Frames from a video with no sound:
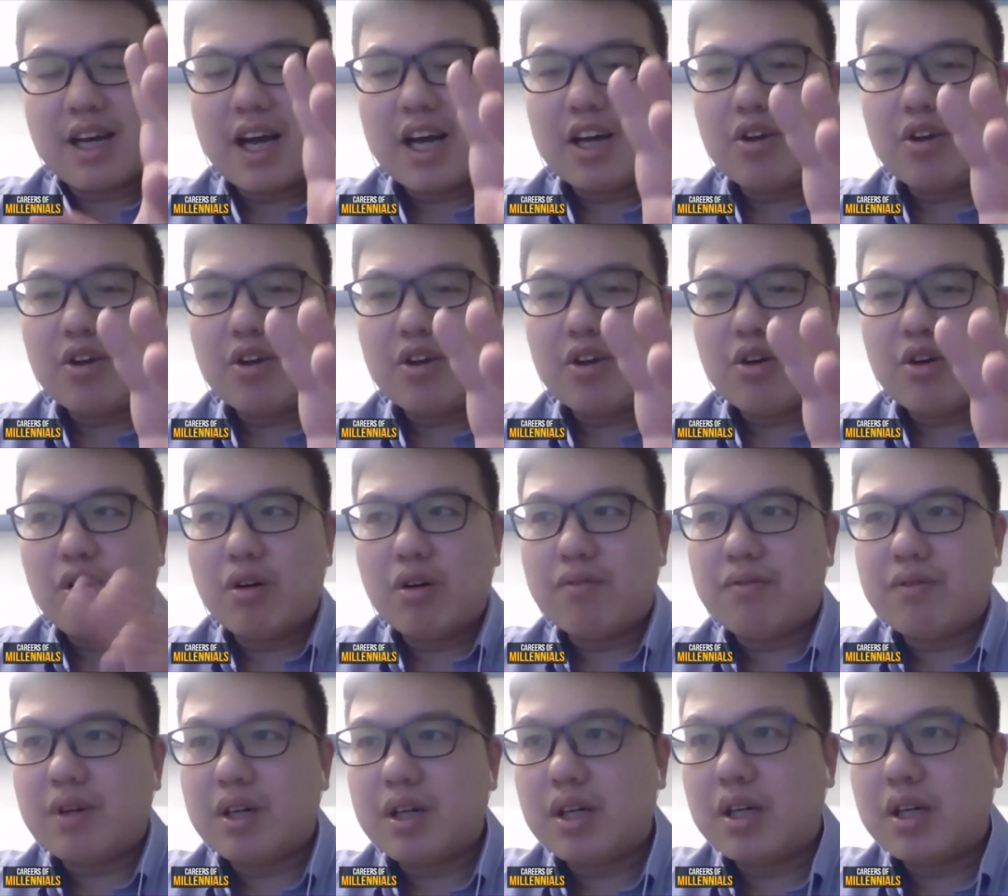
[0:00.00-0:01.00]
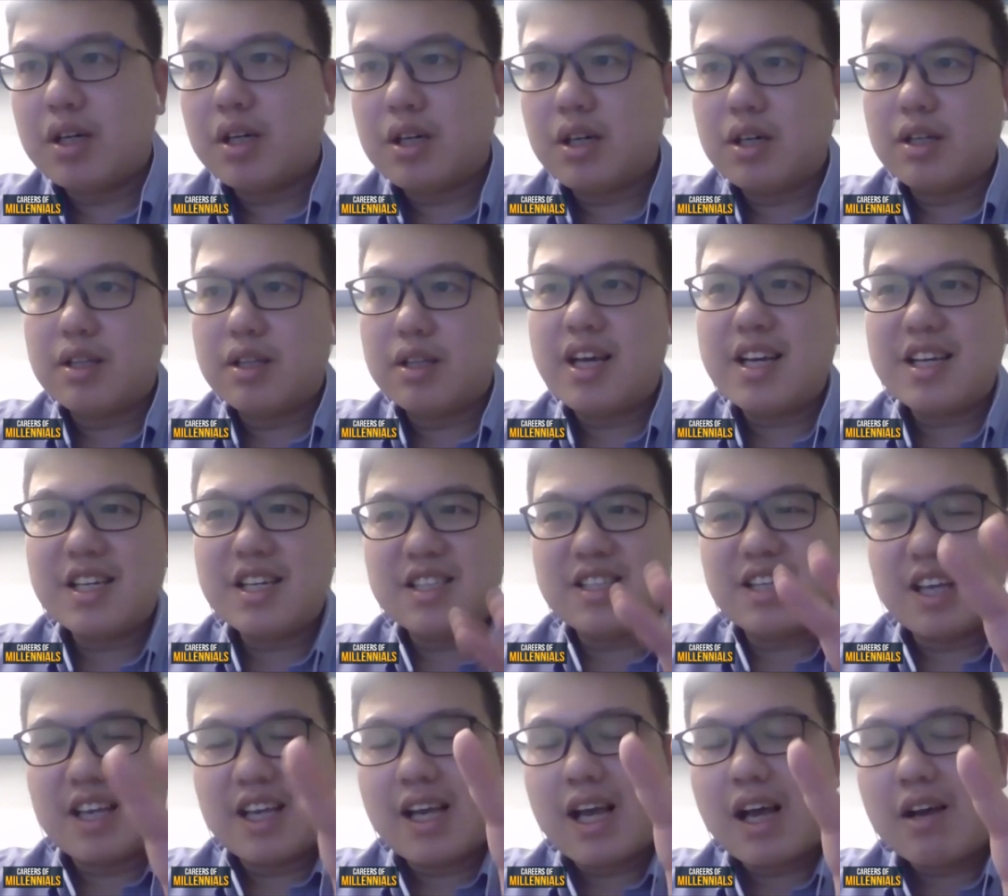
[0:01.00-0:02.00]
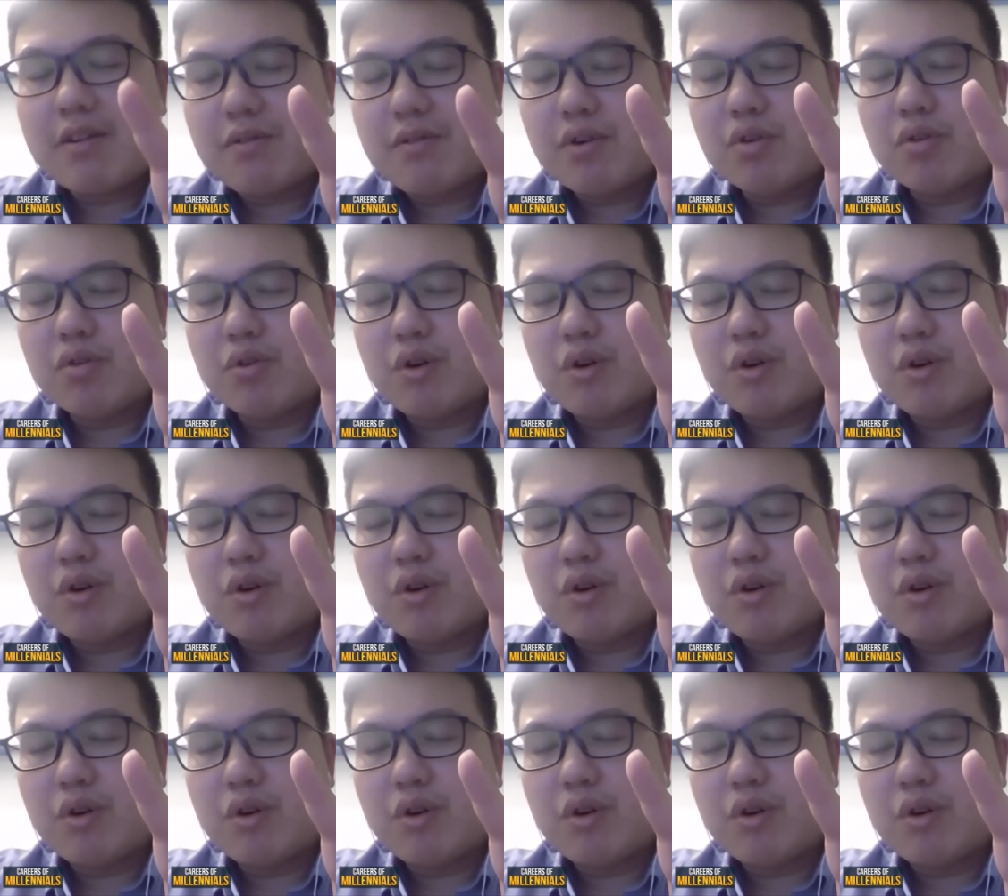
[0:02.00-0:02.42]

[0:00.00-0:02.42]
of that is the level of